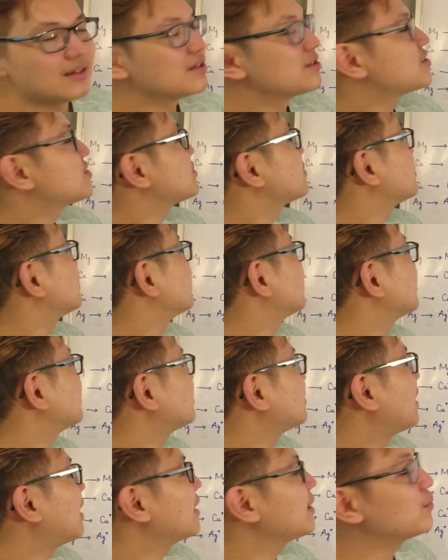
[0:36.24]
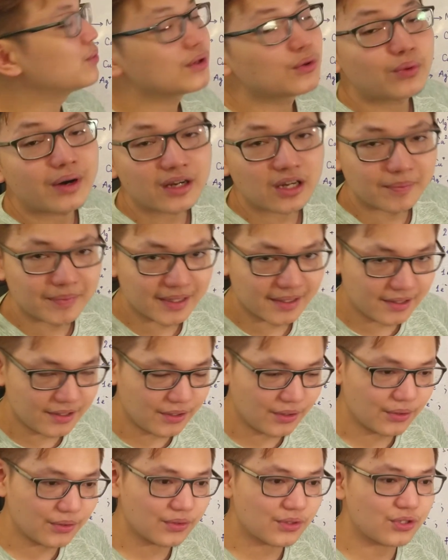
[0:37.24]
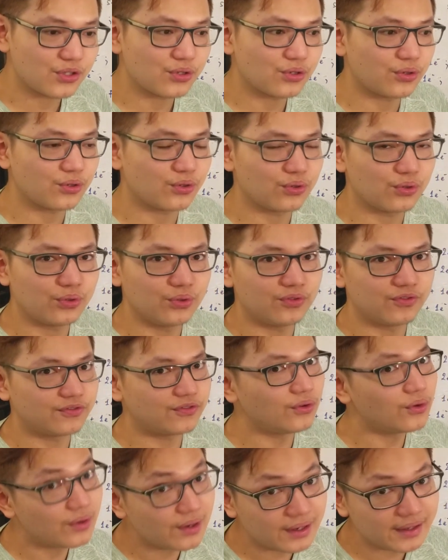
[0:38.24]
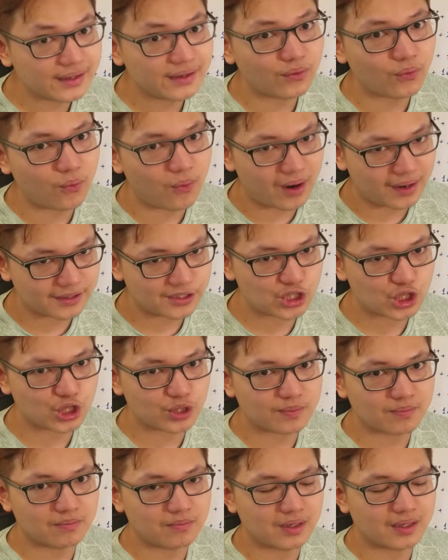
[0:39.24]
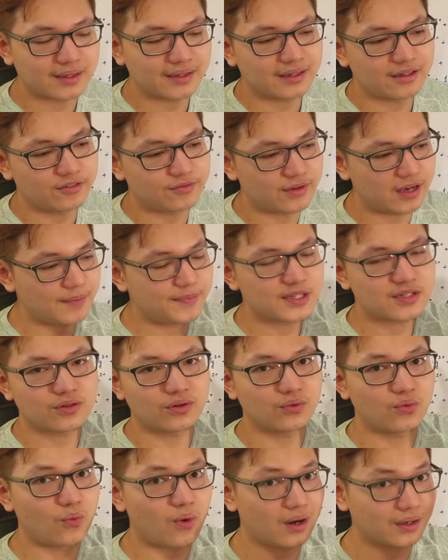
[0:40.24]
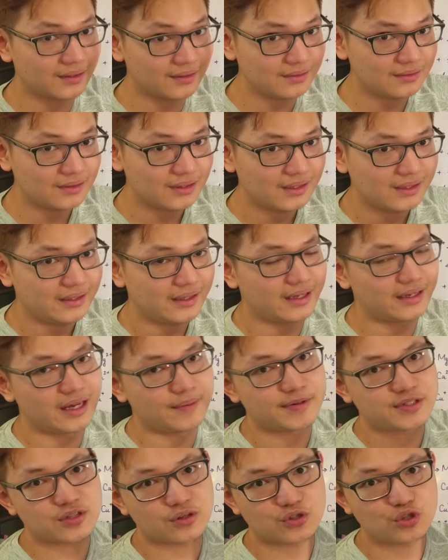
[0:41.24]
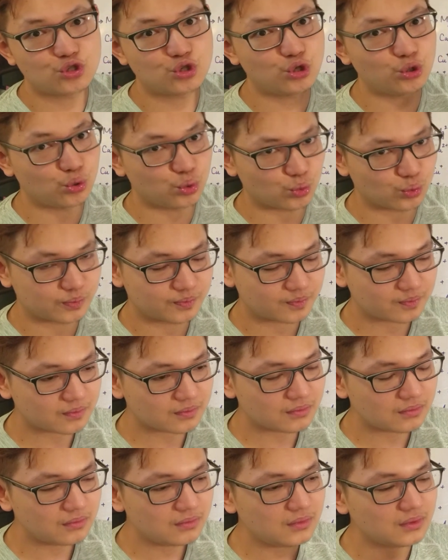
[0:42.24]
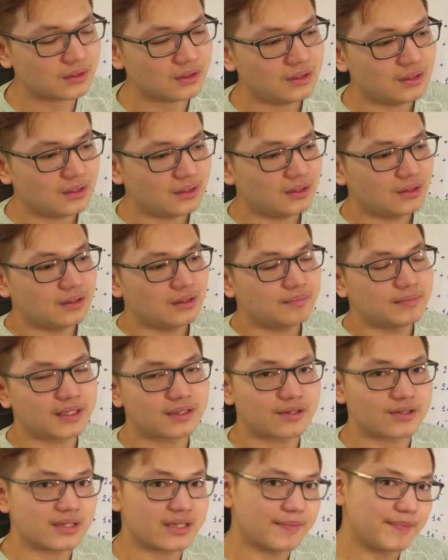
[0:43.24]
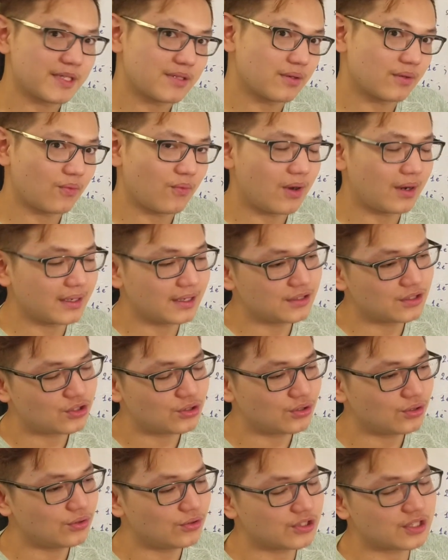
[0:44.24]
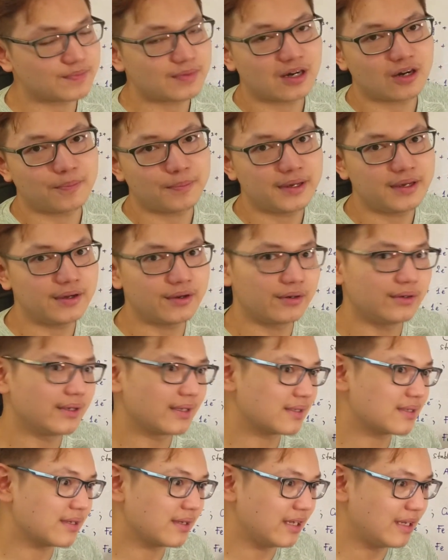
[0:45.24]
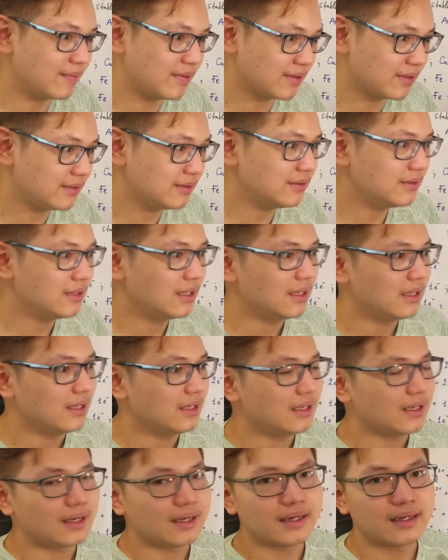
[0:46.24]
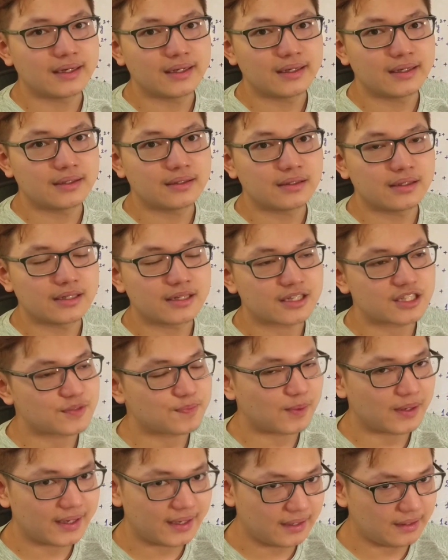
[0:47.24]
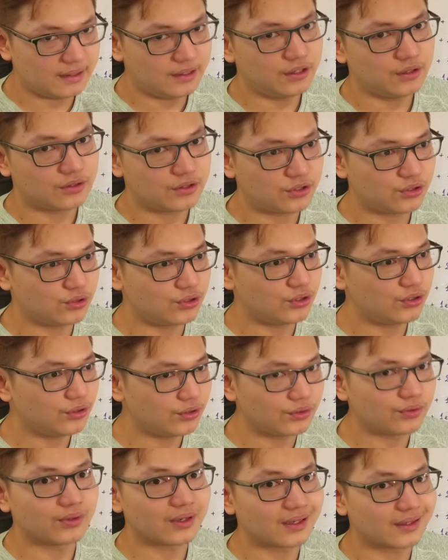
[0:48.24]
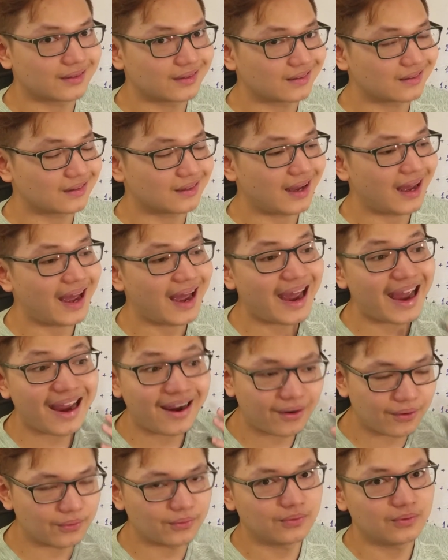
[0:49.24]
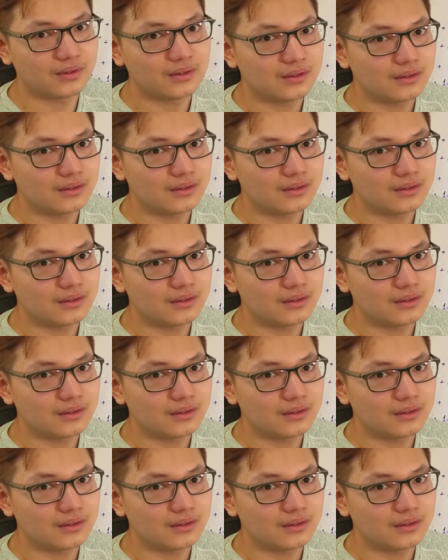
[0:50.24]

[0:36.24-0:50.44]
So I would recommend you to fully watch my episode one and episode two, because episode one and two is about periodic table, and it explained to you like how